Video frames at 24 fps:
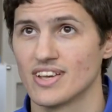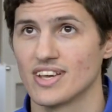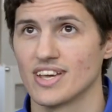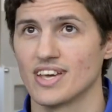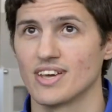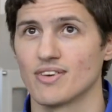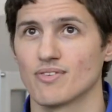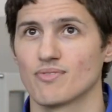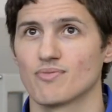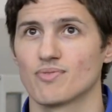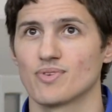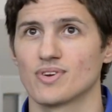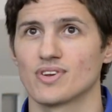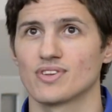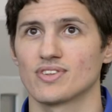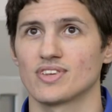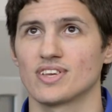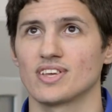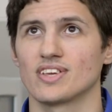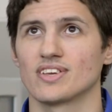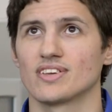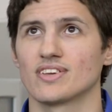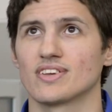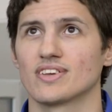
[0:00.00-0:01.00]
It
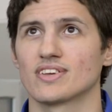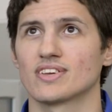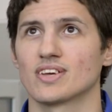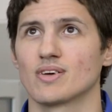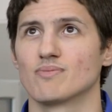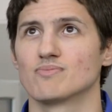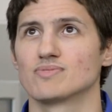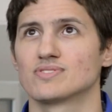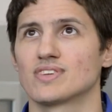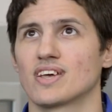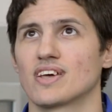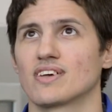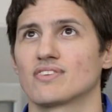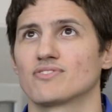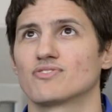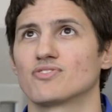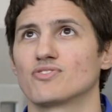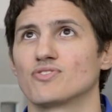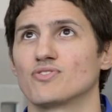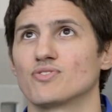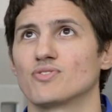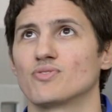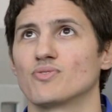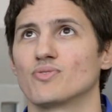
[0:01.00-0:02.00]
really comes down
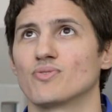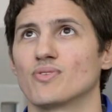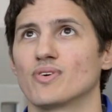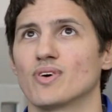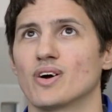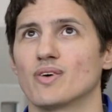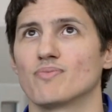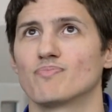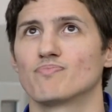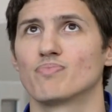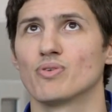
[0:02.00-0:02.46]
to